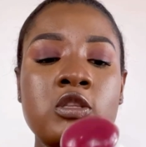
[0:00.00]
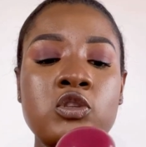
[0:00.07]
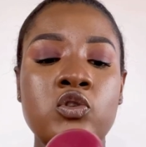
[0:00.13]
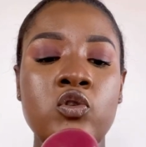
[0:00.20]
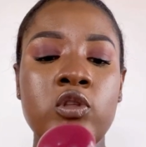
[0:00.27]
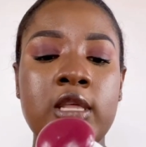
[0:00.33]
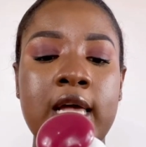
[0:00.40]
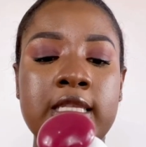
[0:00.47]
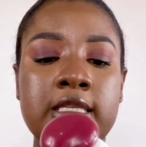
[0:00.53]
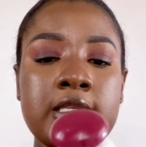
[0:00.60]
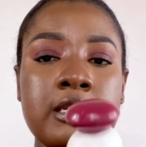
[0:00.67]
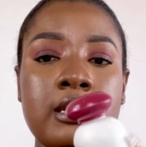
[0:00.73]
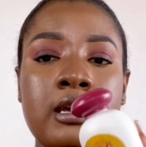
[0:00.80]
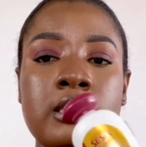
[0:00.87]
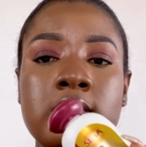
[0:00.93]
So that's
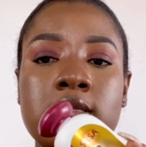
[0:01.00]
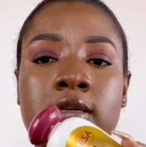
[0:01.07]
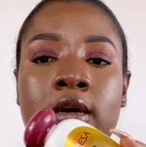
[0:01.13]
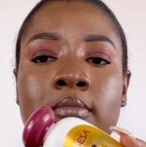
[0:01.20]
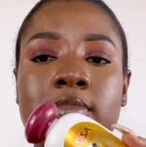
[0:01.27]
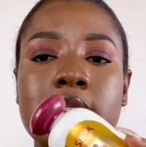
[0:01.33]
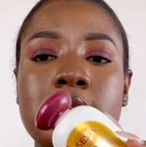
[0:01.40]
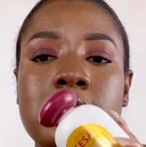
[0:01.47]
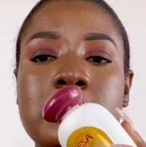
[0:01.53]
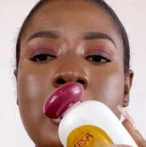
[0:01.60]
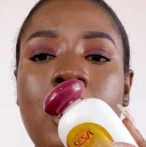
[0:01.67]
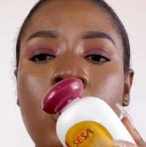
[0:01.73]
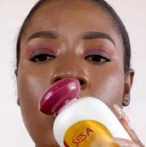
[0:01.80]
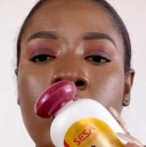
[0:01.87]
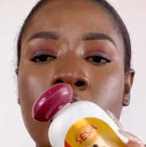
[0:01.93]
it. It's
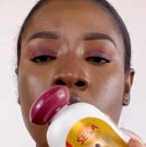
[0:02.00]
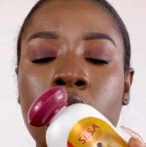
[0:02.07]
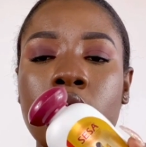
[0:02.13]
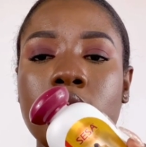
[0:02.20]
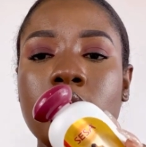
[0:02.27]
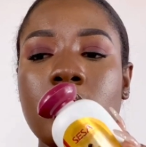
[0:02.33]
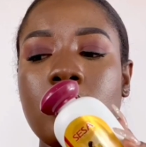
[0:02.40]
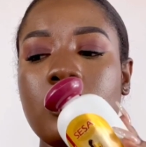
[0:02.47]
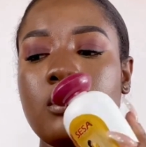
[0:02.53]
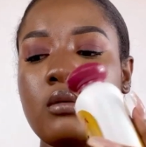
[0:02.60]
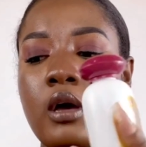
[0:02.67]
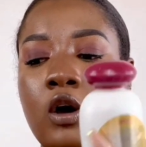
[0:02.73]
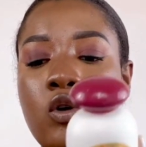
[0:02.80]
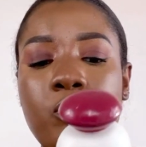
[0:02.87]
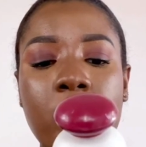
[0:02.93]
sisal oil. I
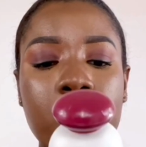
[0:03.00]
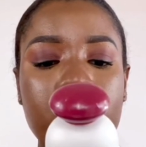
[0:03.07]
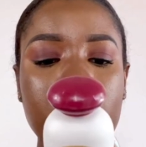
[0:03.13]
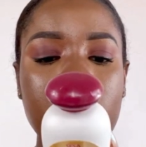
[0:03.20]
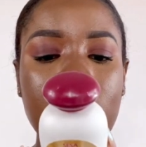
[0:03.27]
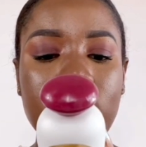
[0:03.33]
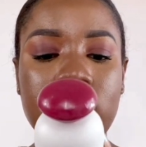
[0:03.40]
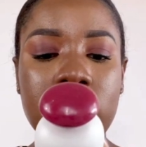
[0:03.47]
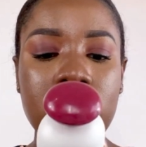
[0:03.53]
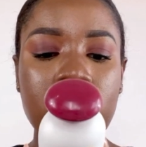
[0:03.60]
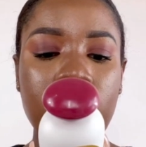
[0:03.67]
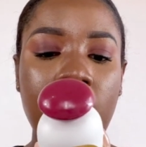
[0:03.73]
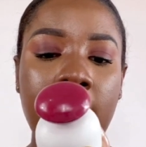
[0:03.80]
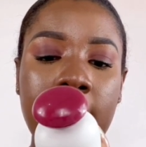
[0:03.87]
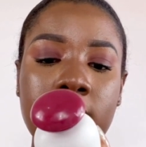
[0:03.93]
hope I'm pronouncing it
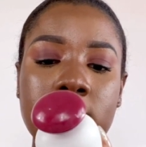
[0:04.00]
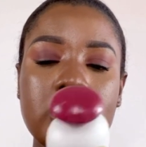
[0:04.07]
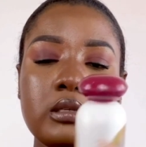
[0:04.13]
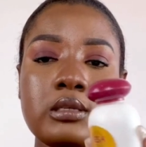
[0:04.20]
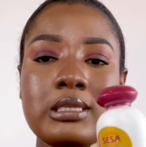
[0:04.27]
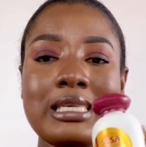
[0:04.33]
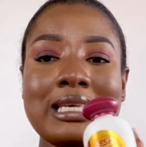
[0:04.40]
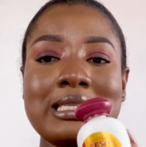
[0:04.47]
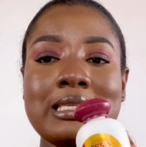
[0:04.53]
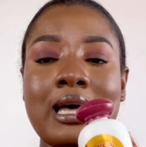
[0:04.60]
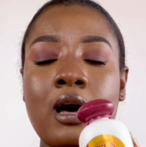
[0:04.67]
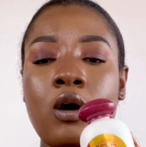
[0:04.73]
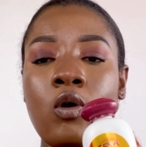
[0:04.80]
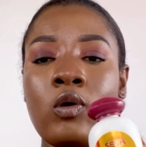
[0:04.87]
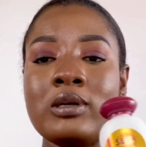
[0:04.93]
right.
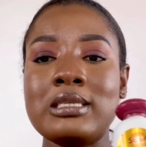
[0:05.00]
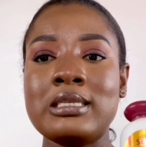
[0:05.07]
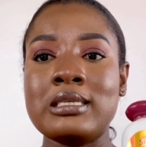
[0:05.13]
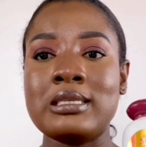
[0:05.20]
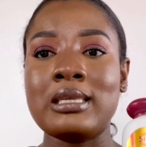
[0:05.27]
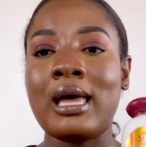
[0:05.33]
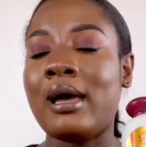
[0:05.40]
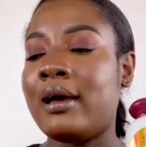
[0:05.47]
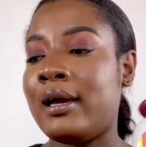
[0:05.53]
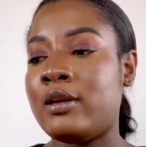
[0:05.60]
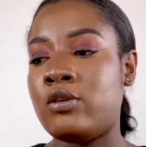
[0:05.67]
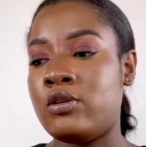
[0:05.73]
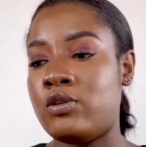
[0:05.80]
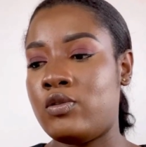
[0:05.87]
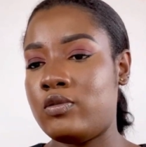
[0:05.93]
Sisal or sisal, I
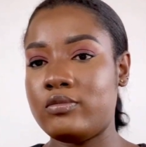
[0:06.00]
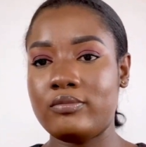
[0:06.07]
don't know.